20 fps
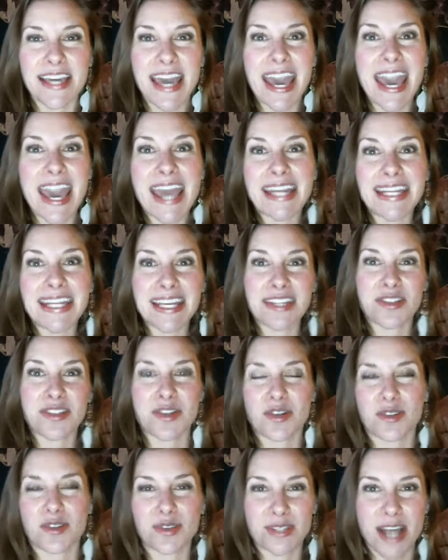and
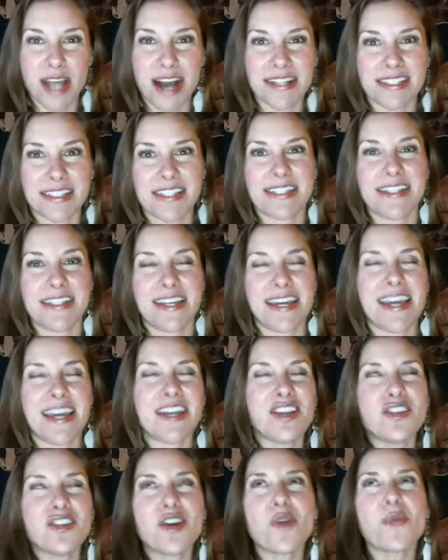internal toxicity. And, you know,